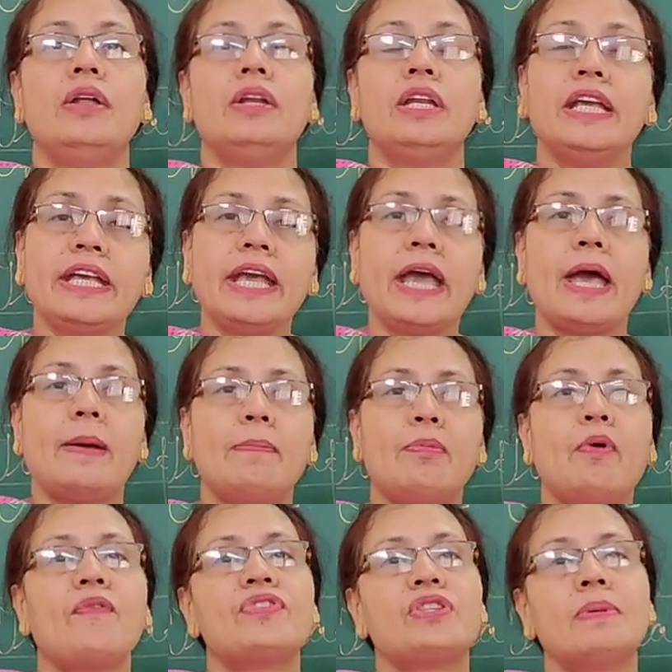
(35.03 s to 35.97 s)

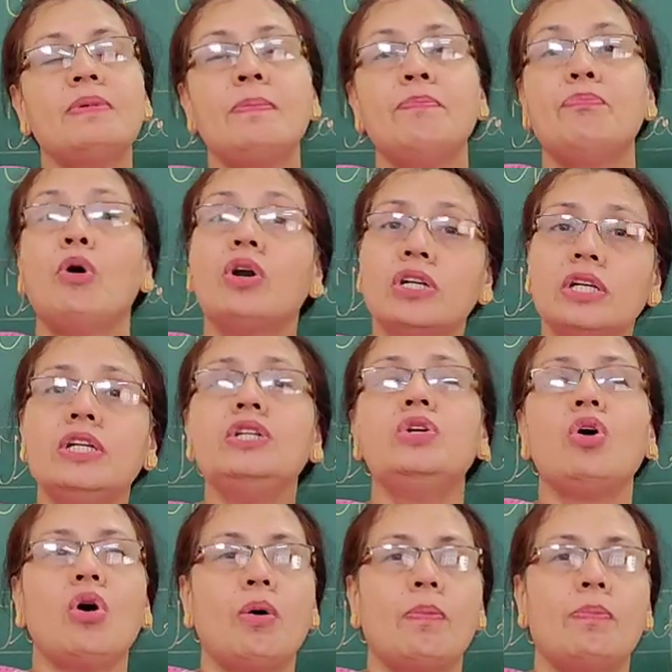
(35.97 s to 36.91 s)
recap of some
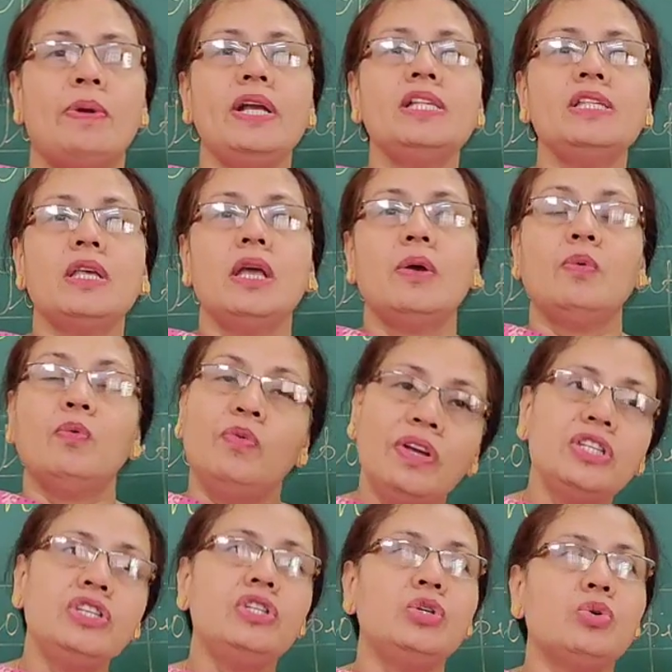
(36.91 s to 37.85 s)
important topics
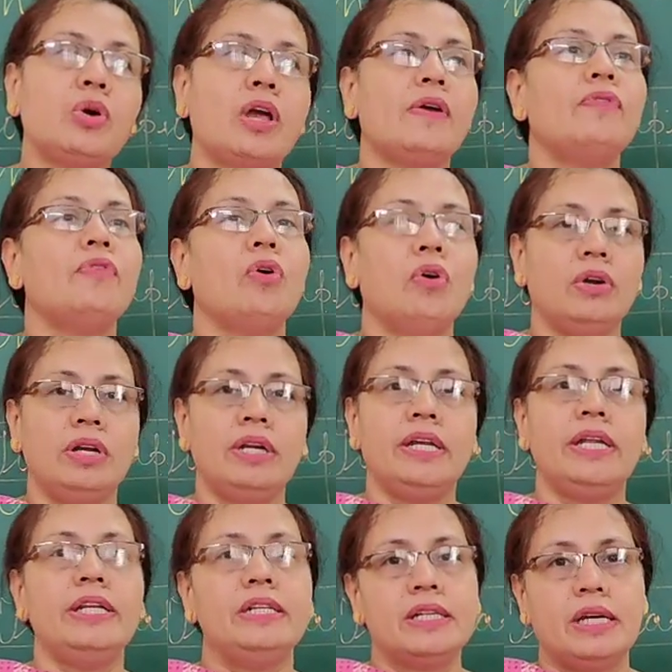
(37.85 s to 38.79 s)
which you have
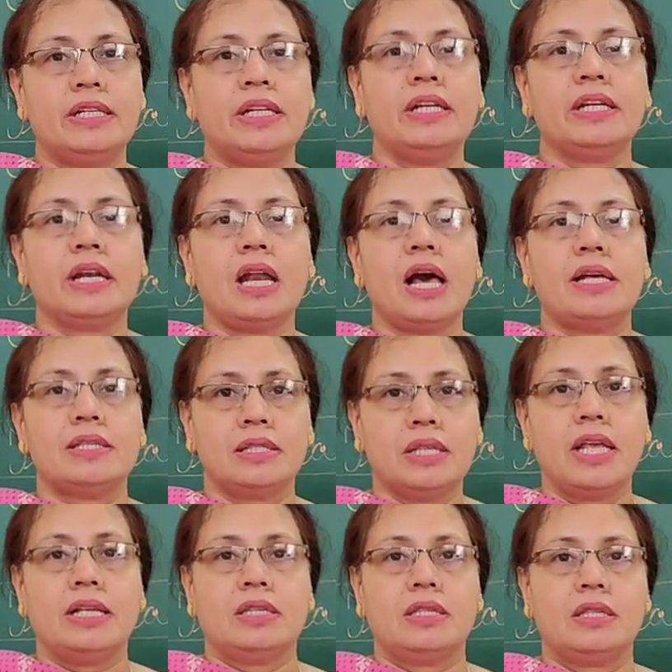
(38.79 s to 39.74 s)
already done in class
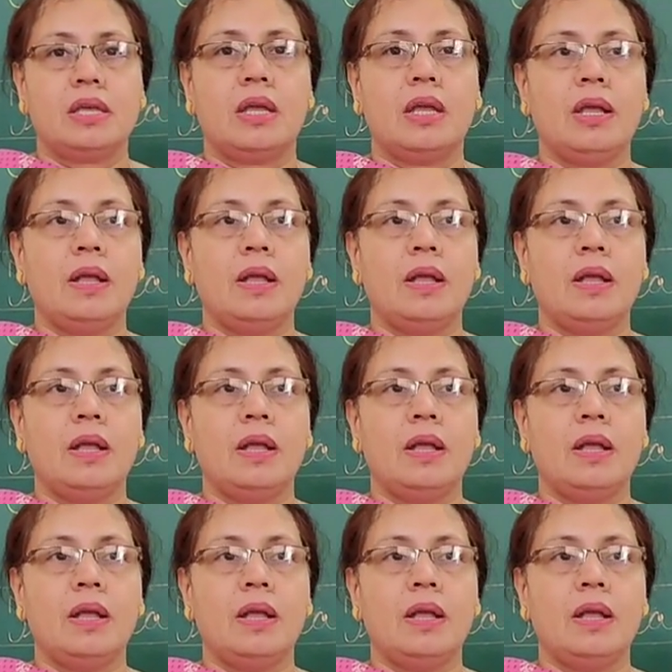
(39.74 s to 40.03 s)
6.